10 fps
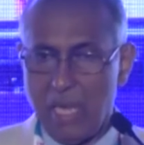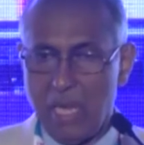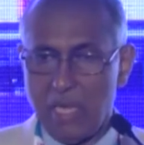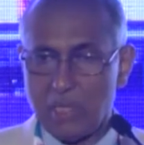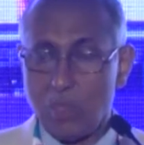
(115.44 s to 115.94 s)

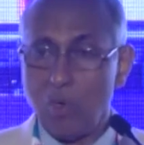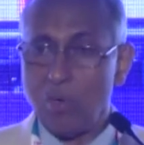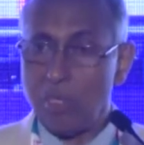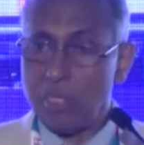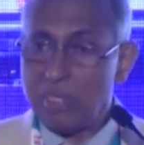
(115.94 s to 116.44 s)
So,
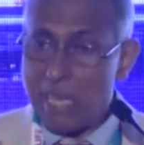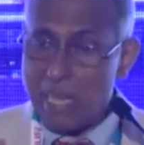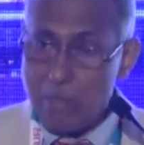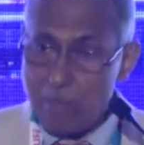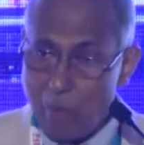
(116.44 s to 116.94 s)
the
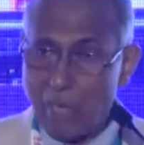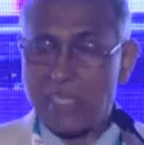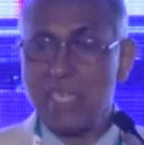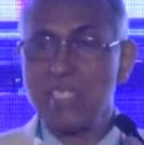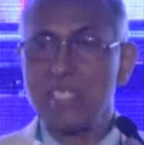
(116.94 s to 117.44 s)

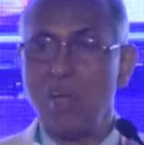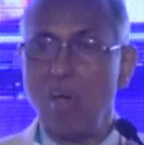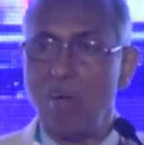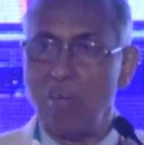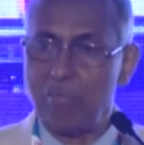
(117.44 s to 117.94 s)
importance
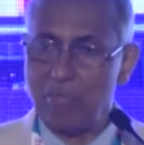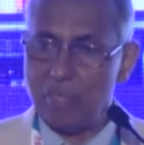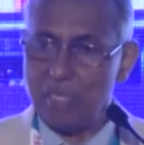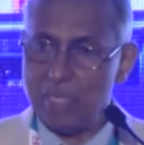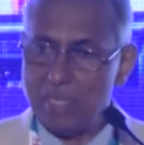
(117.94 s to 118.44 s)
of
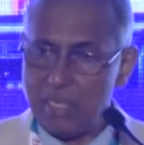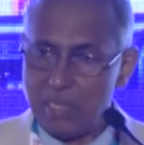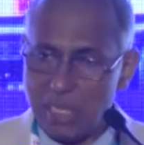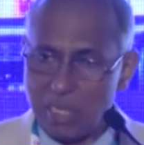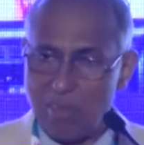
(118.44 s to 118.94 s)
the
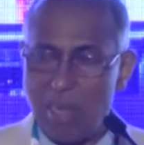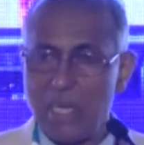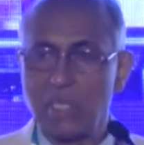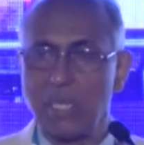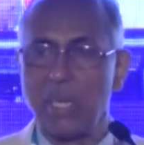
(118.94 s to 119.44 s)

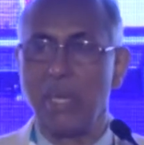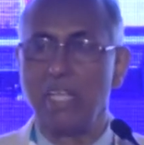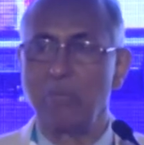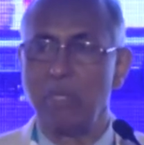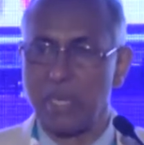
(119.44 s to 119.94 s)
circulation has
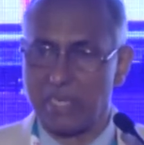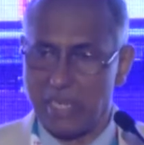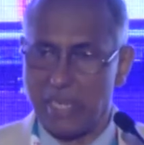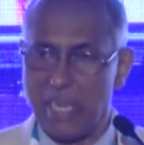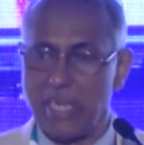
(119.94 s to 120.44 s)
been
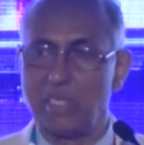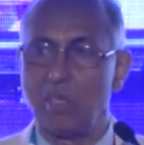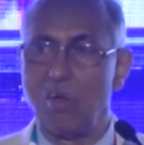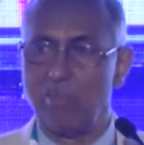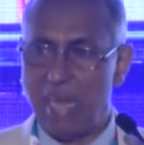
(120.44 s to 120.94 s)
recognized
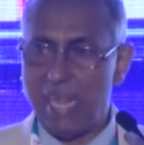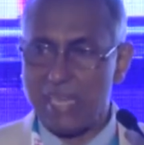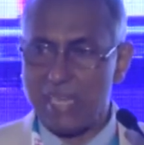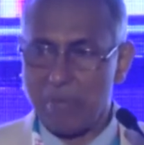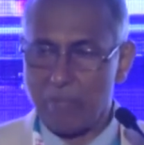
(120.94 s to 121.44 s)
of late
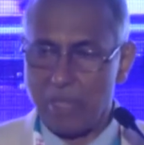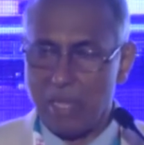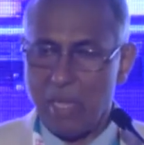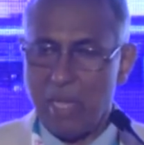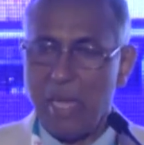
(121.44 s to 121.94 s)

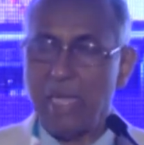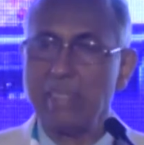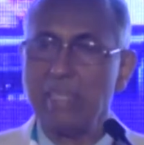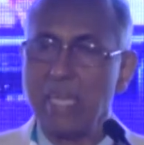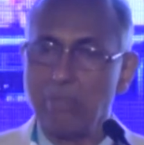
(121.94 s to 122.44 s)
and
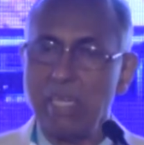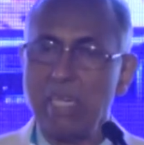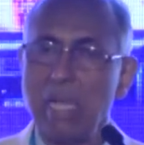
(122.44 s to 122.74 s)
there has been a